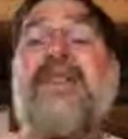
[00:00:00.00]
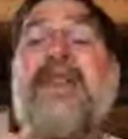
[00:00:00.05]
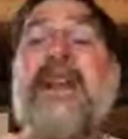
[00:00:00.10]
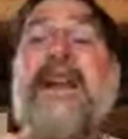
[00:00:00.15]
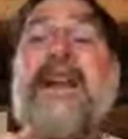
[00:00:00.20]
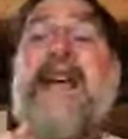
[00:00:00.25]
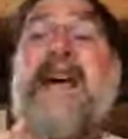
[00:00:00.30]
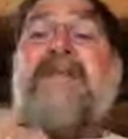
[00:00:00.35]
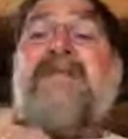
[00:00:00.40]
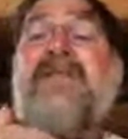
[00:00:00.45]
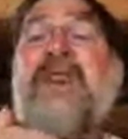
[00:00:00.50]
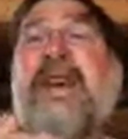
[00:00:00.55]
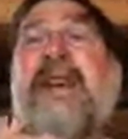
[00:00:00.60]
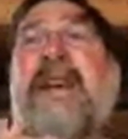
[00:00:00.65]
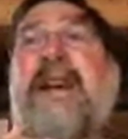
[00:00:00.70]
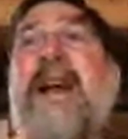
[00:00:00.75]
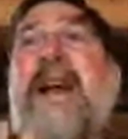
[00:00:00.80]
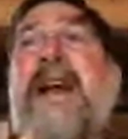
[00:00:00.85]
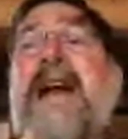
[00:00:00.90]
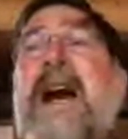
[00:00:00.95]
and I can have
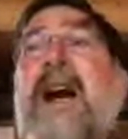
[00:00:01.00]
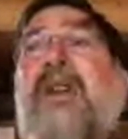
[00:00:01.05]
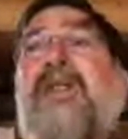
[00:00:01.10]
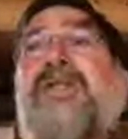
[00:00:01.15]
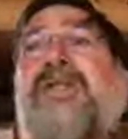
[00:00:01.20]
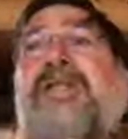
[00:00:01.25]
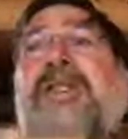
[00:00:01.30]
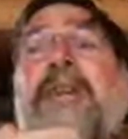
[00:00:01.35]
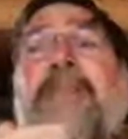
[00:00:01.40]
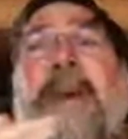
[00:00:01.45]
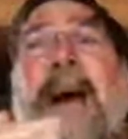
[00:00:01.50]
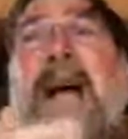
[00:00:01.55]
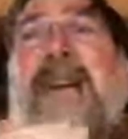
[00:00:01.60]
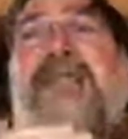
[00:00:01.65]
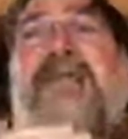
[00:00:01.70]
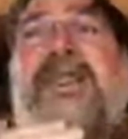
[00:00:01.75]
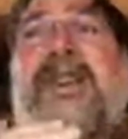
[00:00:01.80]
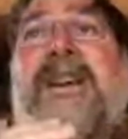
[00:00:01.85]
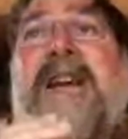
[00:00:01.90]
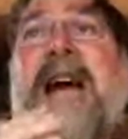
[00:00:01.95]
checking accounts and
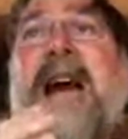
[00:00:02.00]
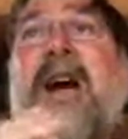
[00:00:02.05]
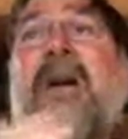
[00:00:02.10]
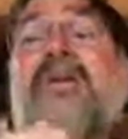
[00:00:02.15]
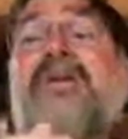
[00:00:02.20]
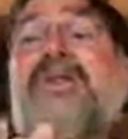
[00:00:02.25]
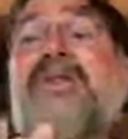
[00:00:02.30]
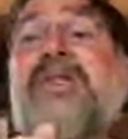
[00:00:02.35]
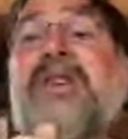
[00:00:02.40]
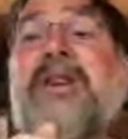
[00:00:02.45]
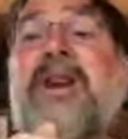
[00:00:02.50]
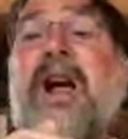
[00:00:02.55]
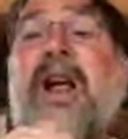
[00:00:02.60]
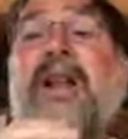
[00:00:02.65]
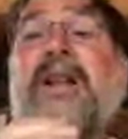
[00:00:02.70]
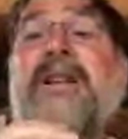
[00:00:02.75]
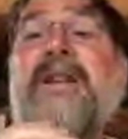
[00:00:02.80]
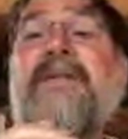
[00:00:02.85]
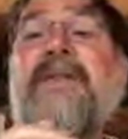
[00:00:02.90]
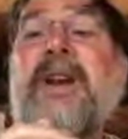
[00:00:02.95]
deposit accounts and
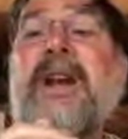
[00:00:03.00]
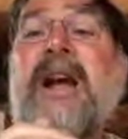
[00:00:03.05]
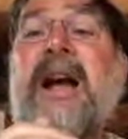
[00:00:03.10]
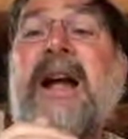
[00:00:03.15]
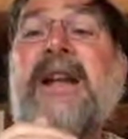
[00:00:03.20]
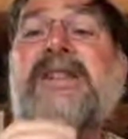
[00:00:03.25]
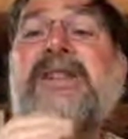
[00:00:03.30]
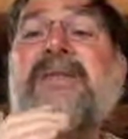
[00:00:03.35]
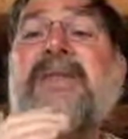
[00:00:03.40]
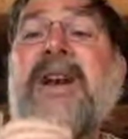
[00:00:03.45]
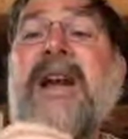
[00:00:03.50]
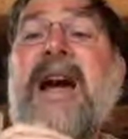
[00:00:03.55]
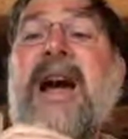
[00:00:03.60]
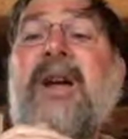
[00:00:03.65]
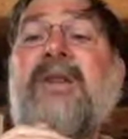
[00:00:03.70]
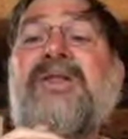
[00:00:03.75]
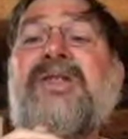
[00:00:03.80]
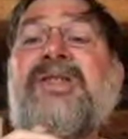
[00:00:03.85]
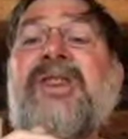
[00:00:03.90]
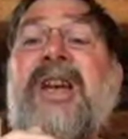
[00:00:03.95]
all different kinds of
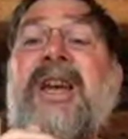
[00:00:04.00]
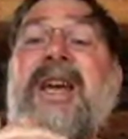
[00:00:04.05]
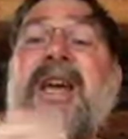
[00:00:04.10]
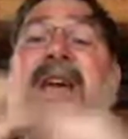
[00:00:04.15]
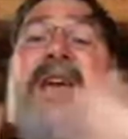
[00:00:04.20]
accounts.